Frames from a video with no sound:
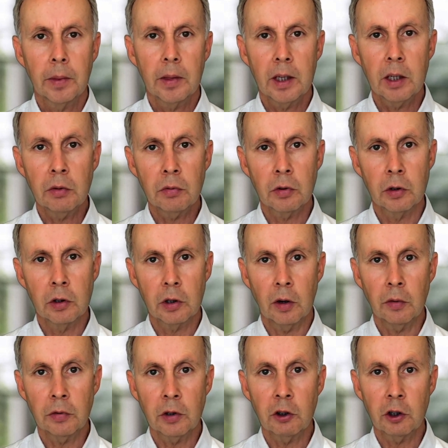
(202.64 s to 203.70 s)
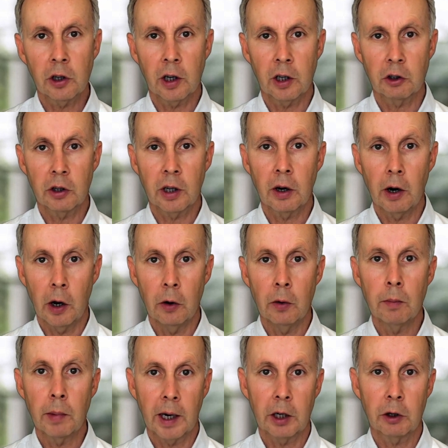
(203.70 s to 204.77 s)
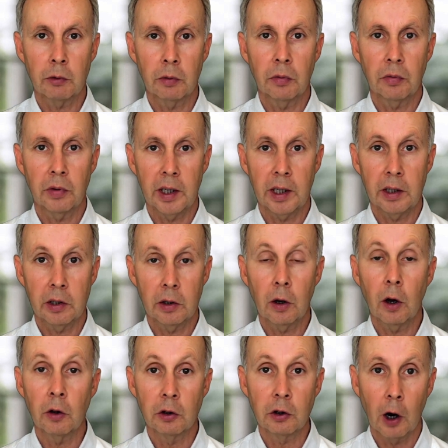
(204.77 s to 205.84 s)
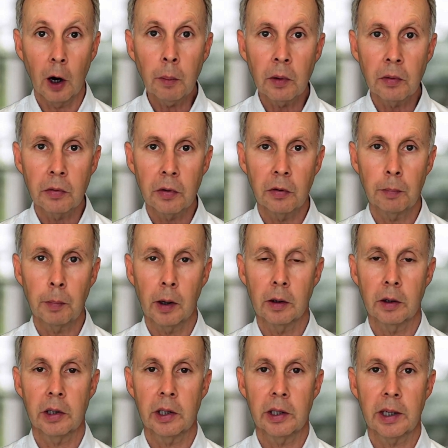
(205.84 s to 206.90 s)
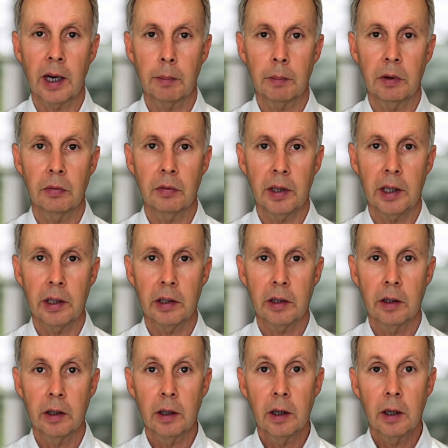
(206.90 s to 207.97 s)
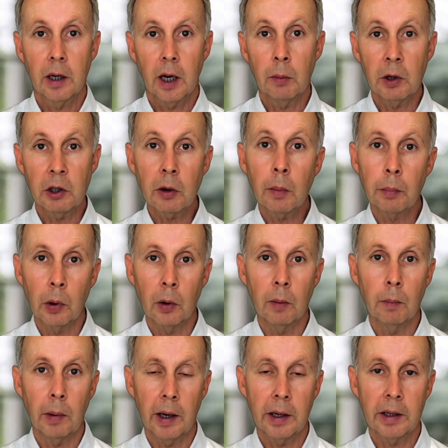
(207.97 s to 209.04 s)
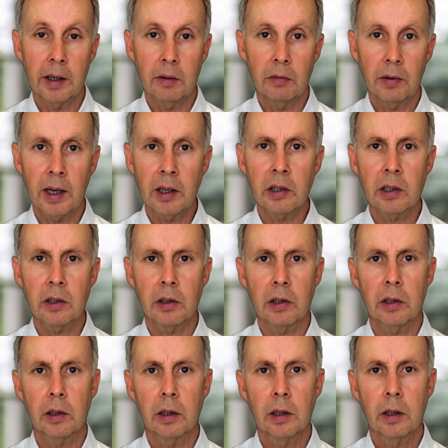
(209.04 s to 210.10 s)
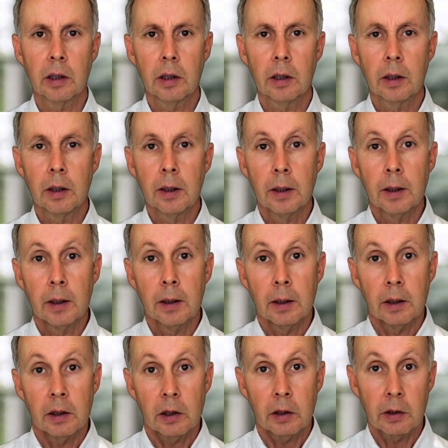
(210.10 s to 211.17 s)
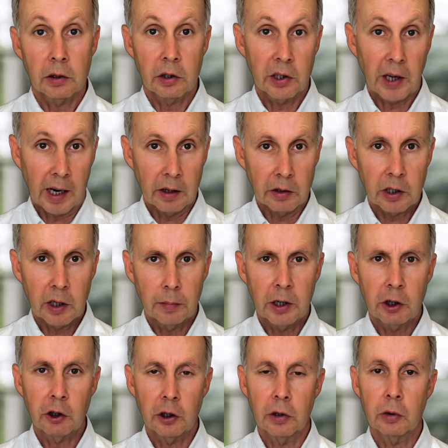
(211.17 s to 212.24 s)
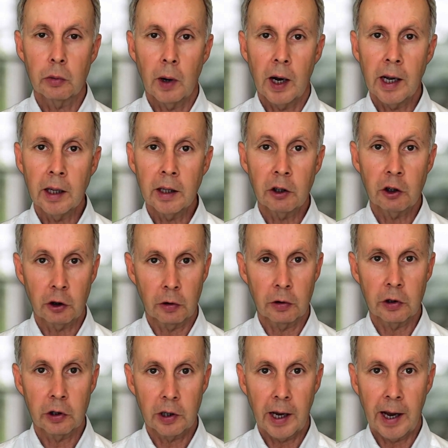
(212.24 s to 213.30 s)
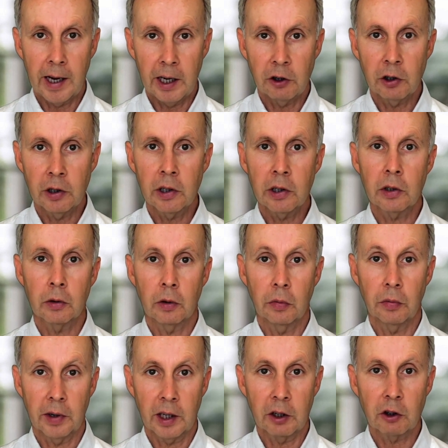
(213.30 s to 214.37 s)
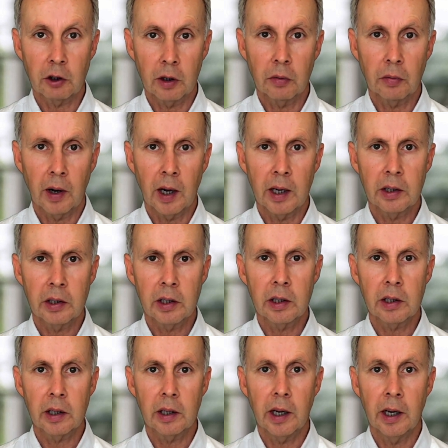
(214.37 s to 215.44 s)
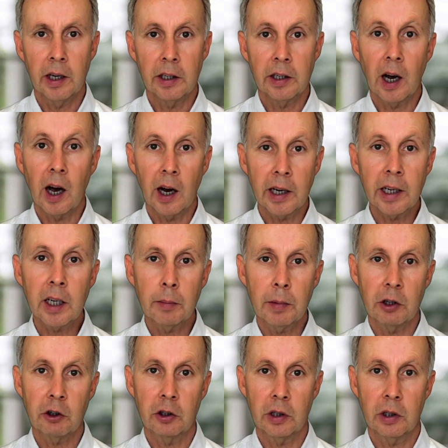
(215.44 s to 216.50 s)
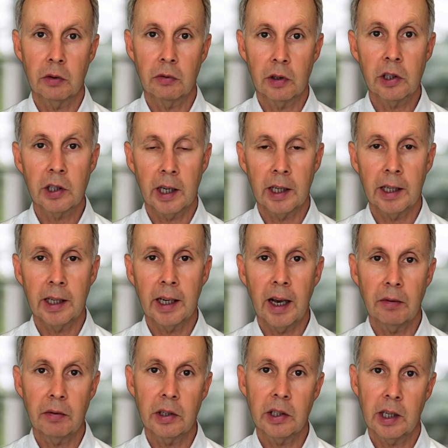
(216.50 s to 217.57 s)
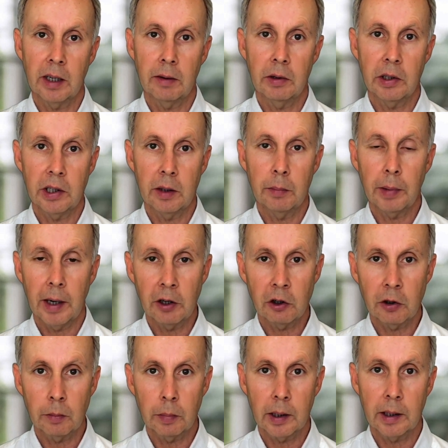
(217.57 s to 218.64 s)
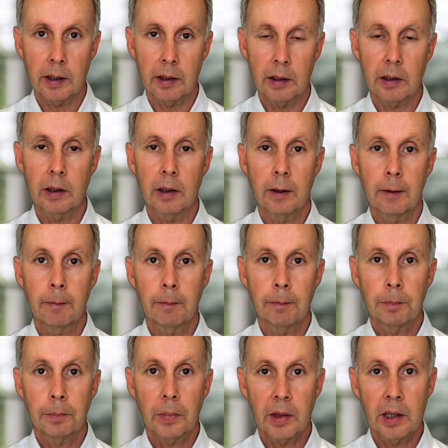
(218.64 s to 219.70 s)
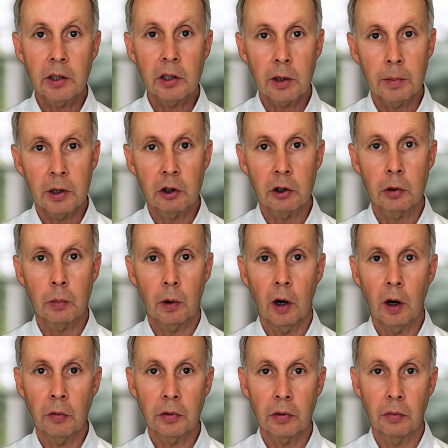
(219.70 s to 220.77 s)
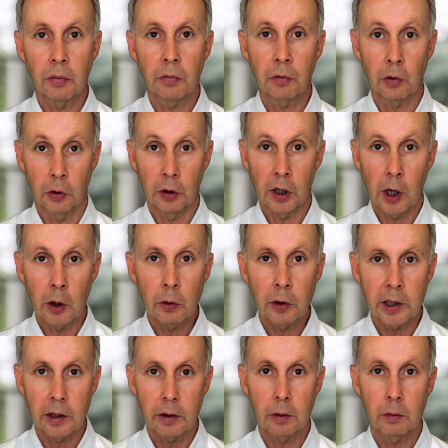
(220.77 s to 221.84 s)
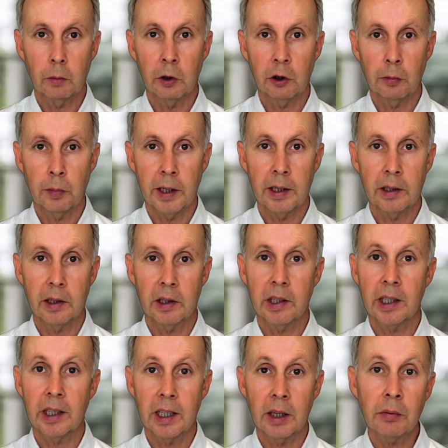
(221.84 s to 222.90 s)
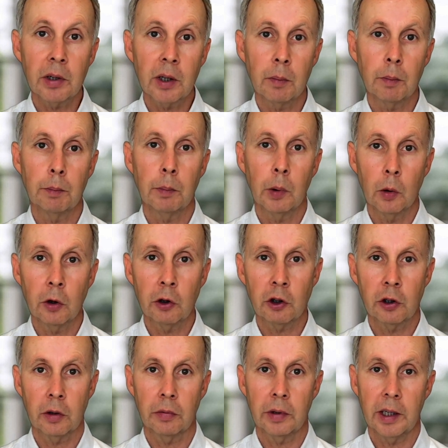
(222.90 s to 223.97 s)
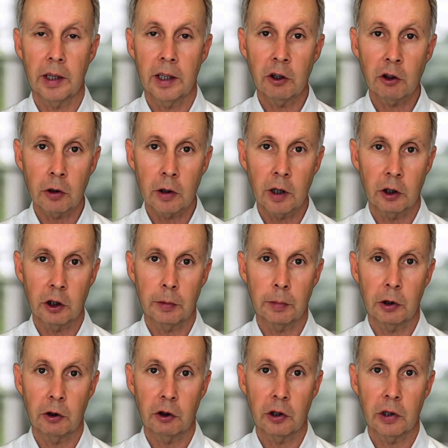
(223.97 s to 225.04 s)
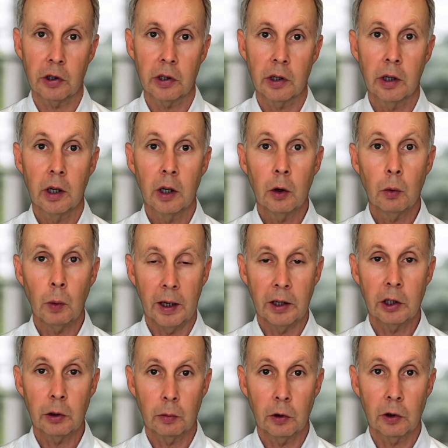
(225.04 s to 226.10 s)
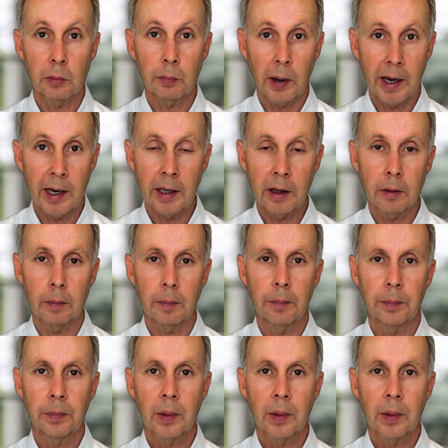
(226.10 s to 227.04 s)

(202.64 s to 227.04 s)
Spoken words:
These funds often charge their own management fees on top of the policy's admin fees, and which are borne by the investors. So there's sales commission as well. Insurance agents or financial advisors earned high commissions for selling FSAVC pension plans. These commissions were often front-loaded, which means a significant portion of the initial contributions went towards paying them.